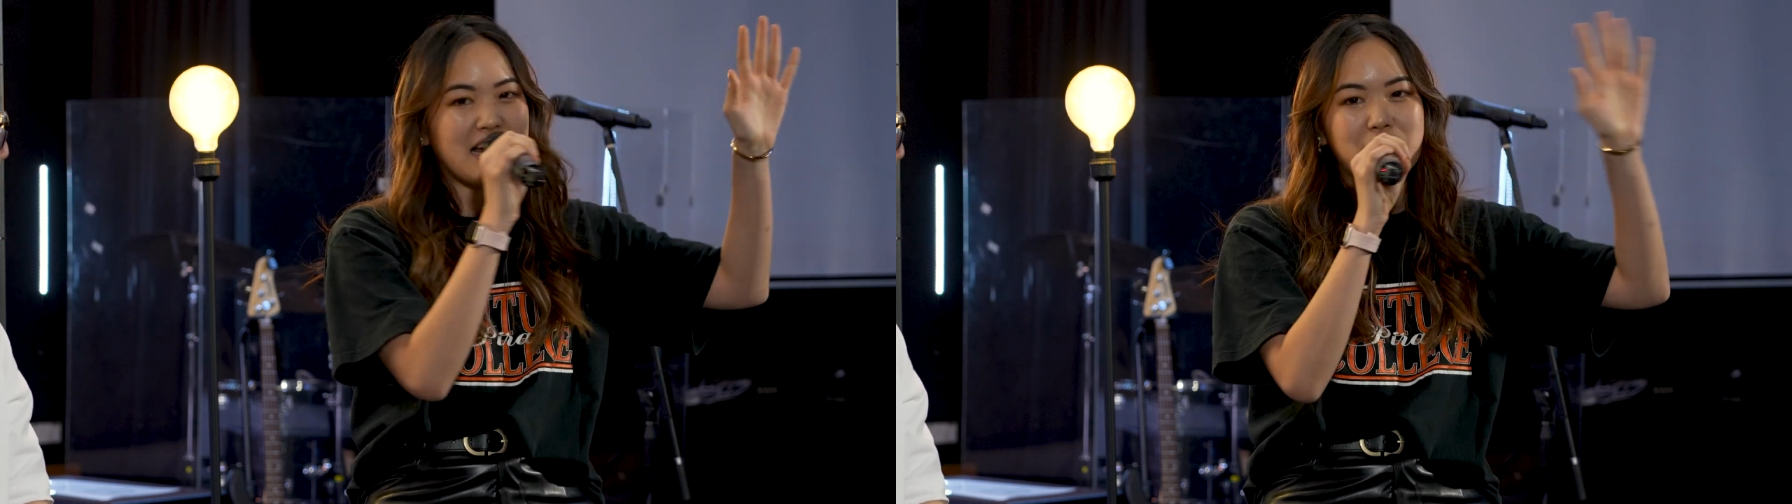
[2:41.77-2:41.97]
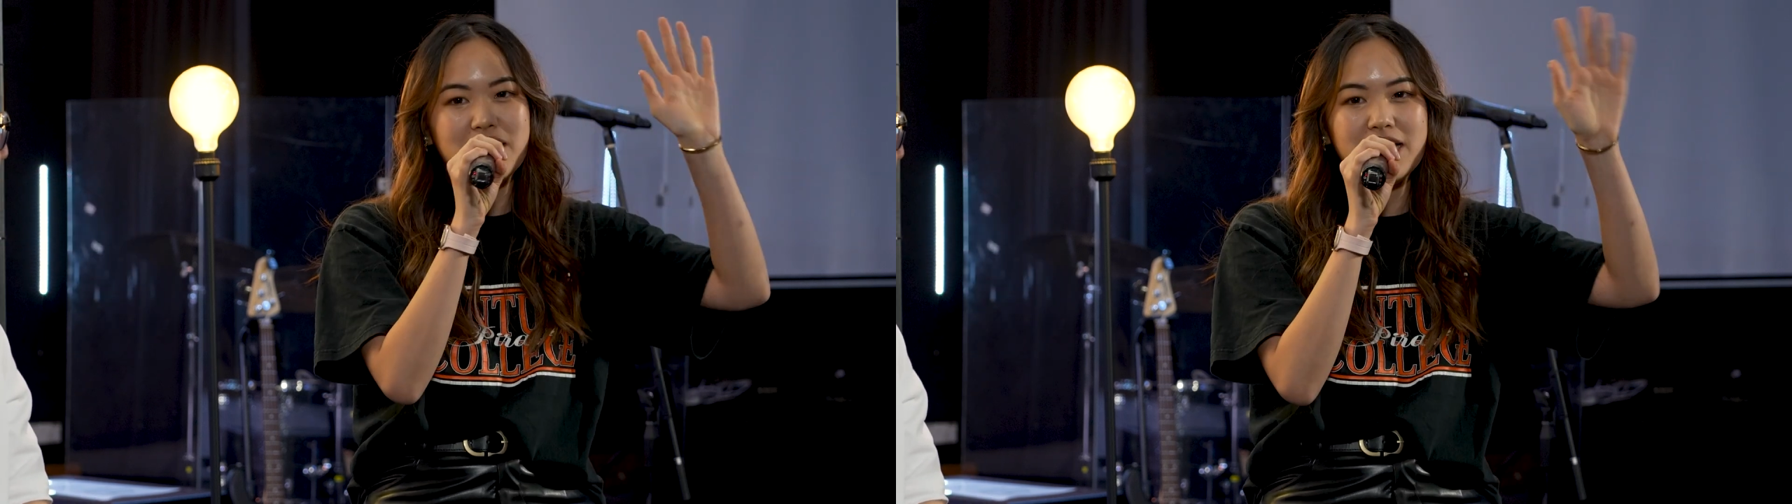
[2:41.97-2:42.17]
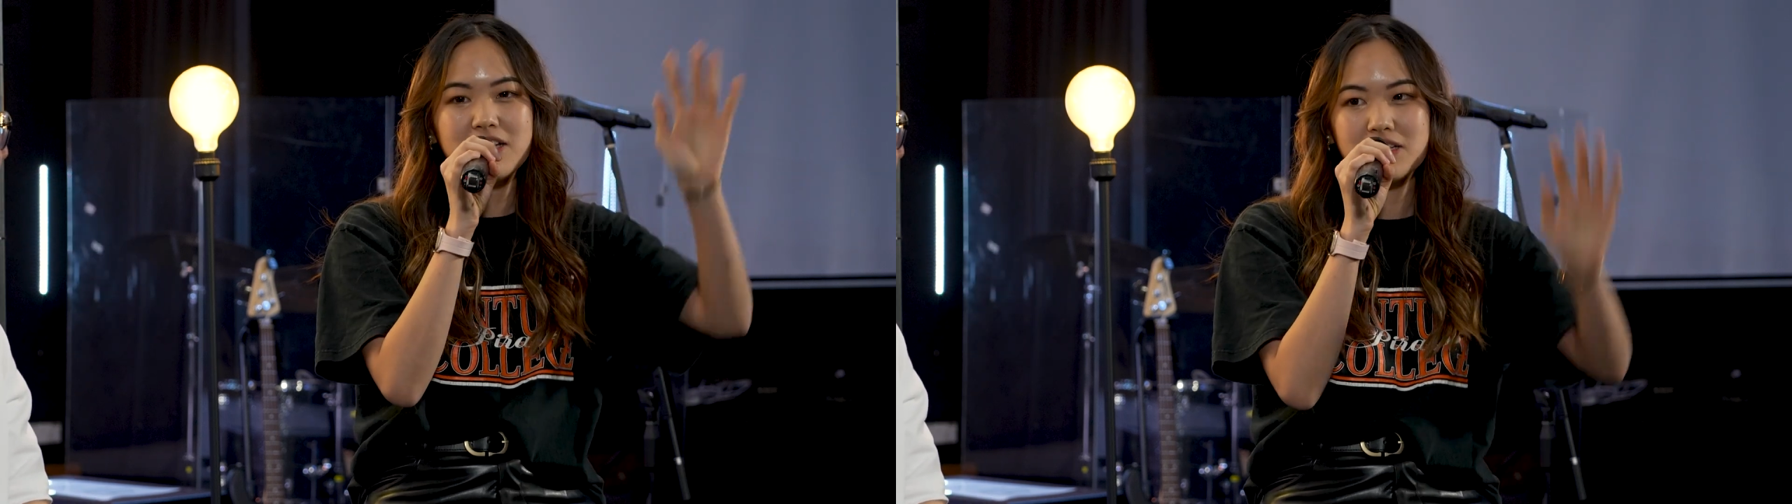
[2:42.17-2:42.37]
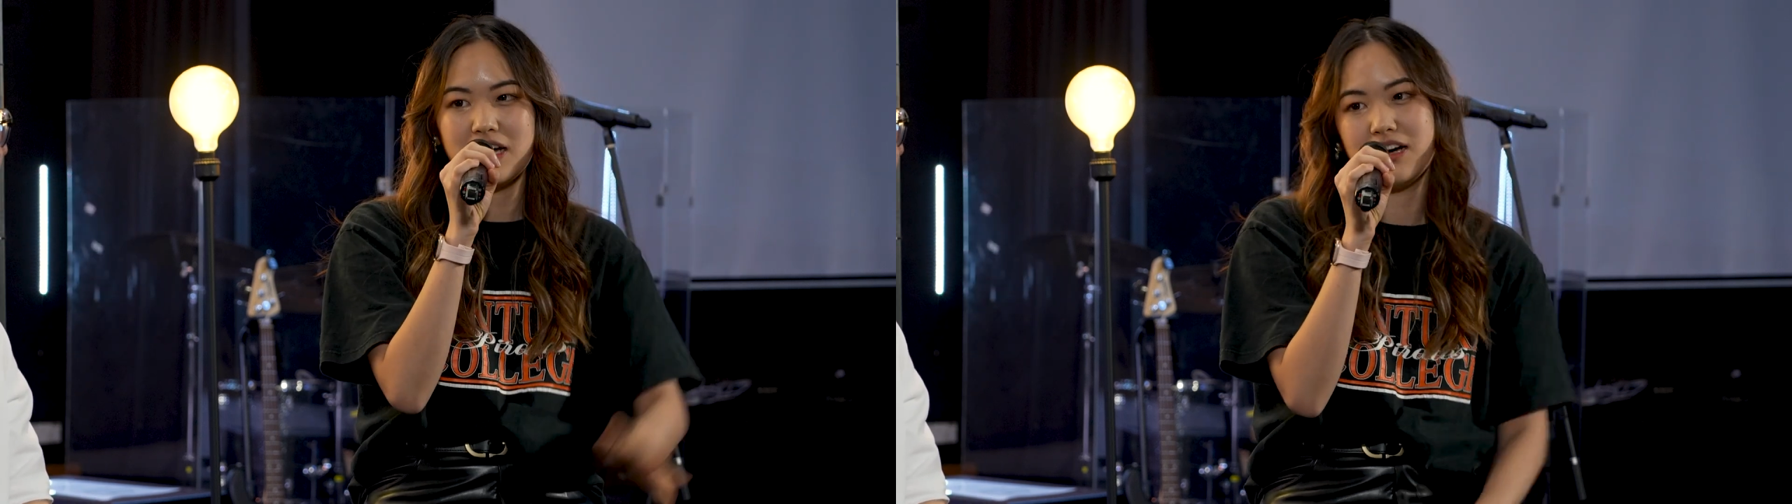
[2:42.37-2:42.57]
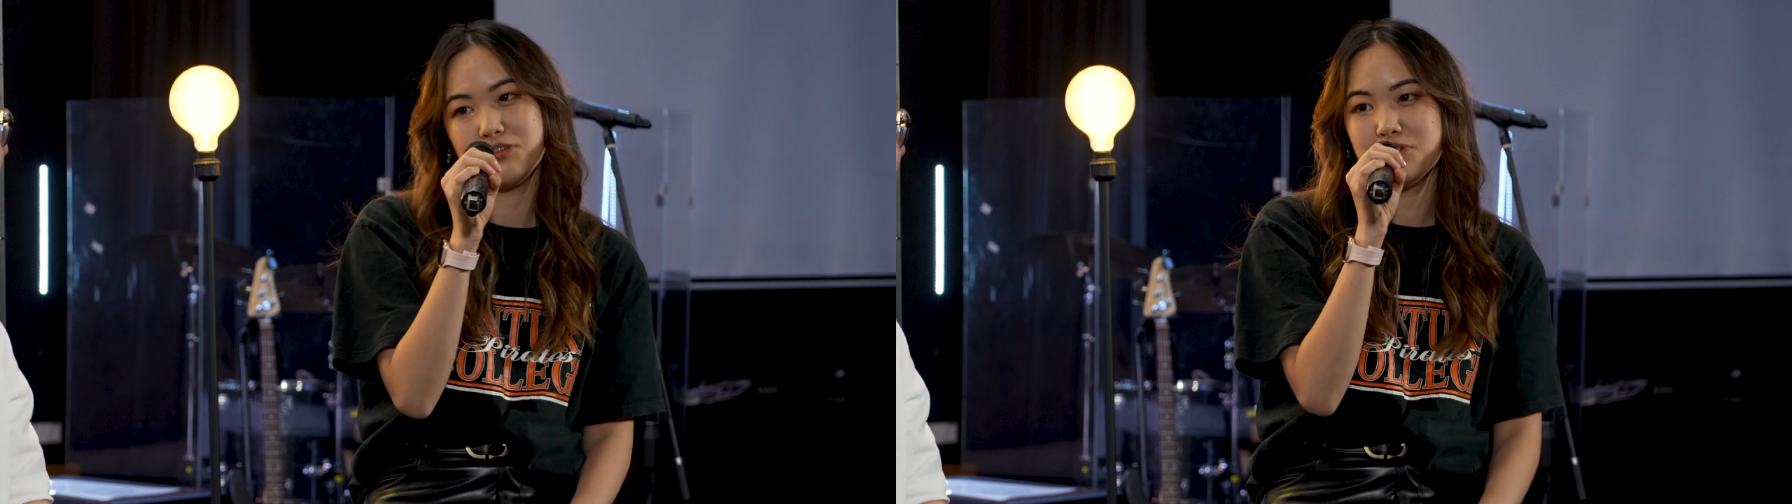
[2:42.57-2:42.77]
really
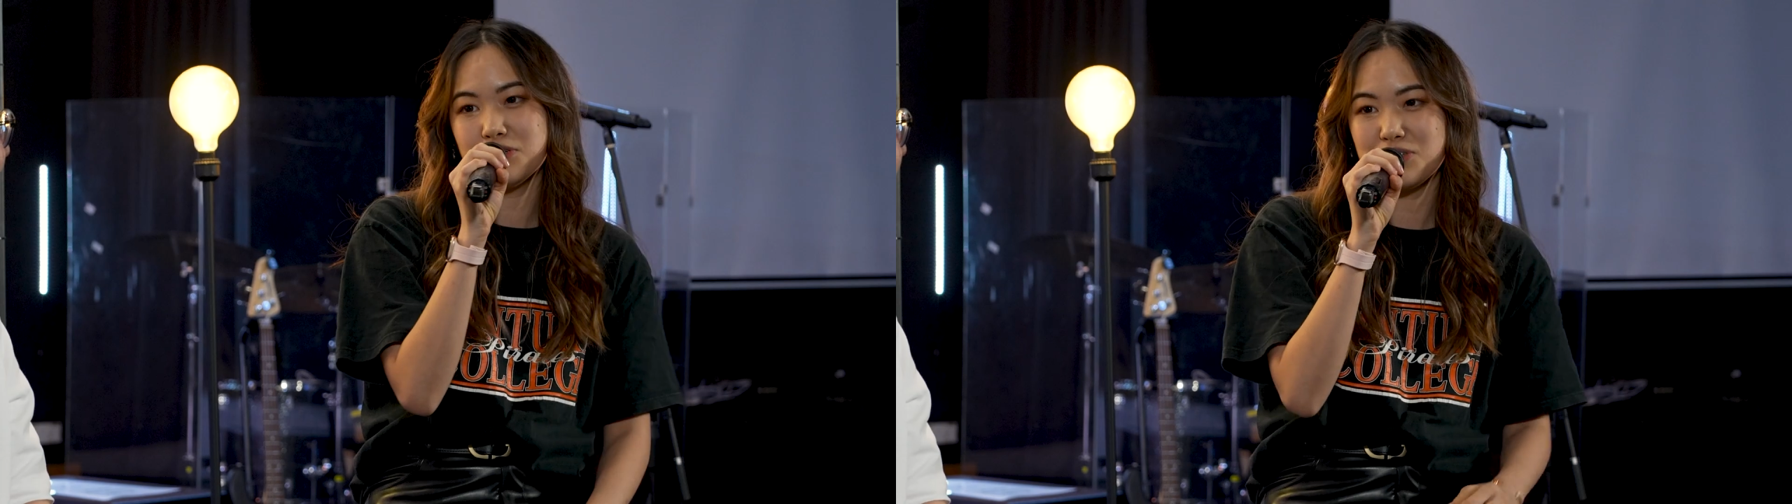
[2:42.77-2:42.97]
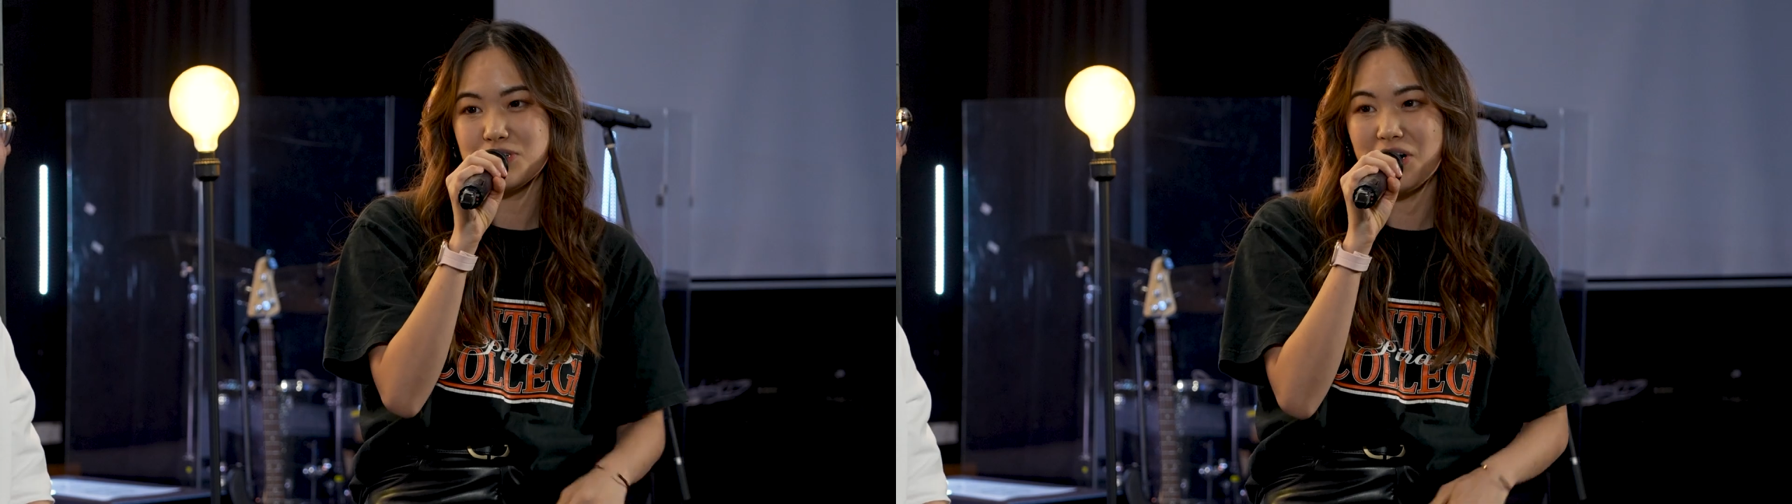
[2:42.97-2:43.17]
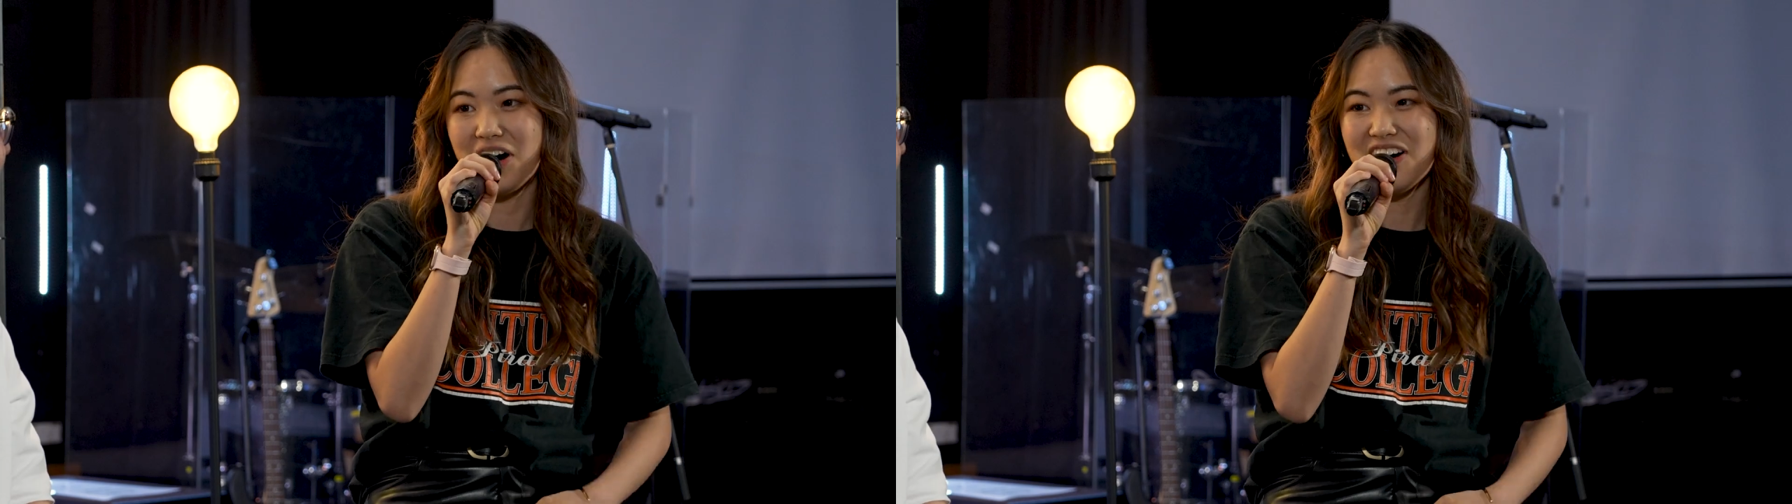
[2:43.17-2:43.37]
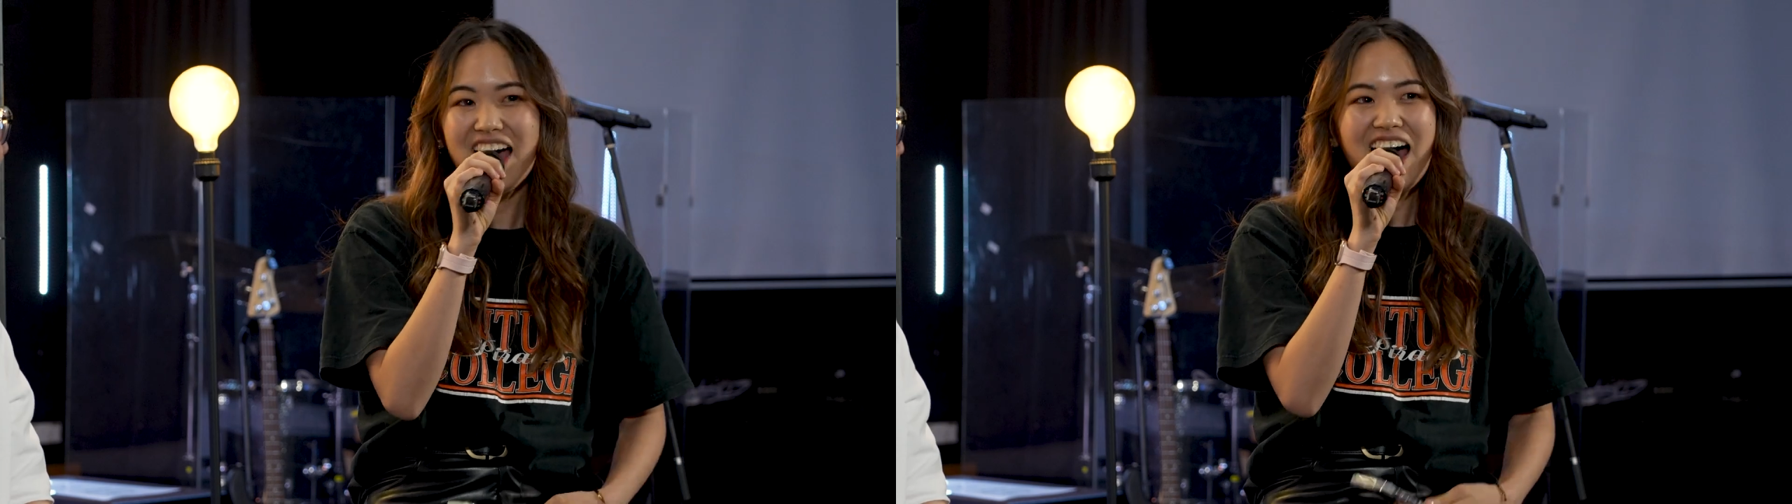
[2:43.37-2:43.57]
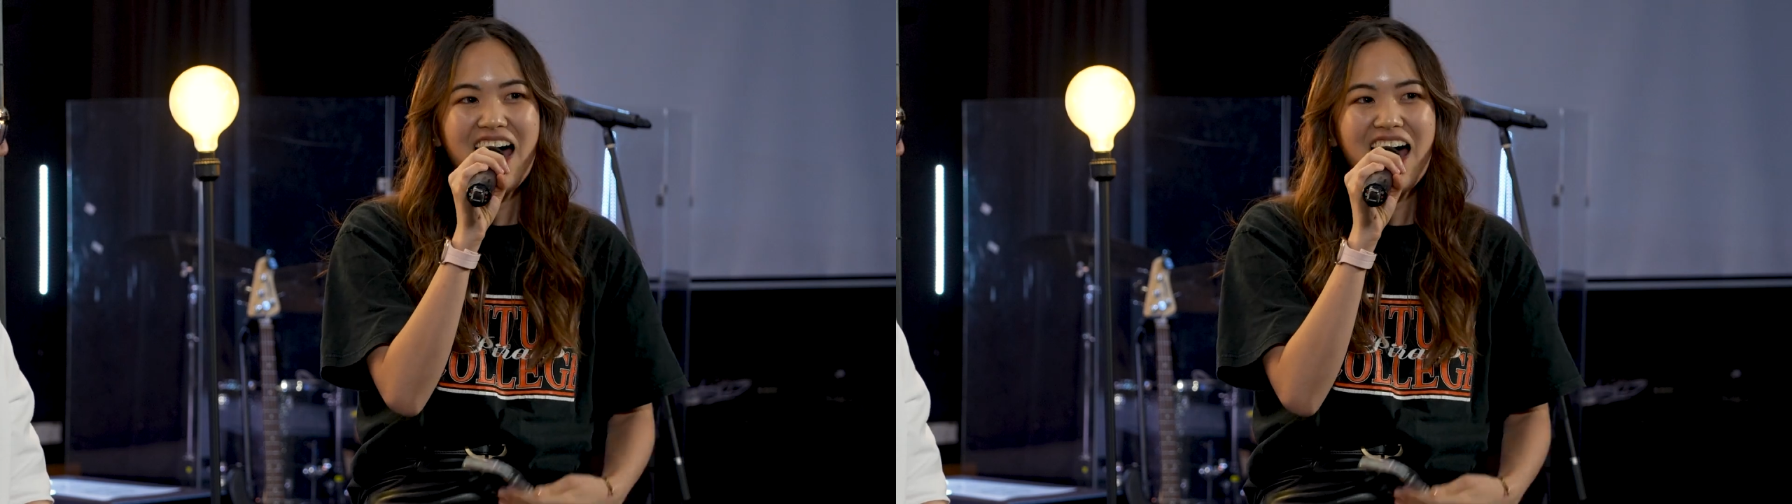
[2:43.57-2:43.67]
kudos to you all.